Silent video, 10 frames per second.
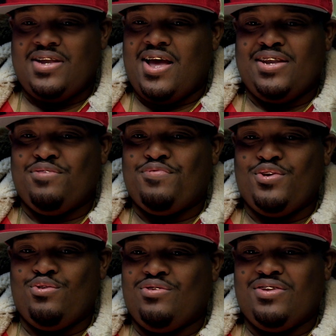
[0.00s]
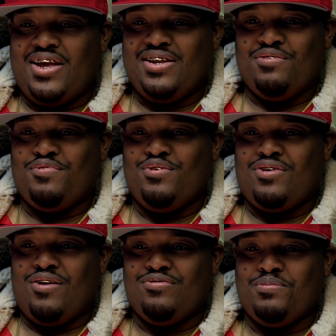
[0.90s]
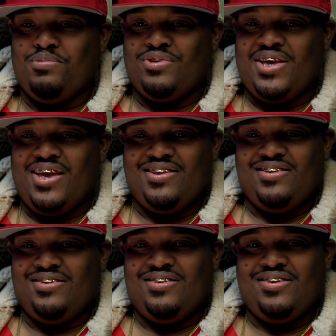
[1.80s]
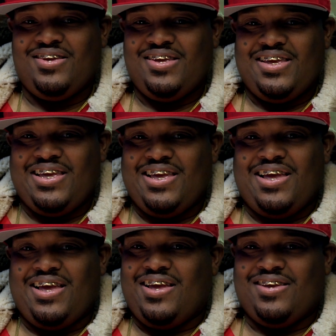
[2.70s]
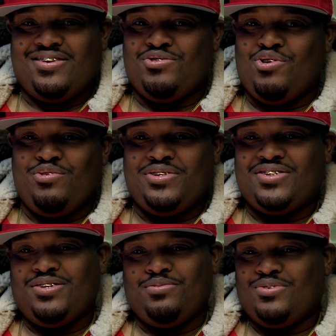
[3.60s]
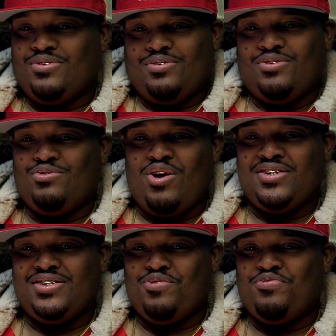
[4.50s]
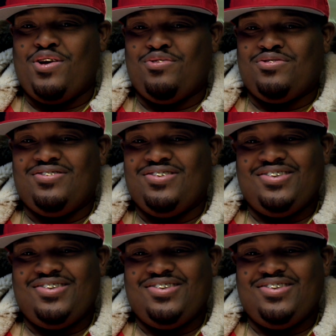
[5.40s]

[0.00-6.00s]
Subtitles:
Nah, I don't feel comfortable yet. You know, I still felt,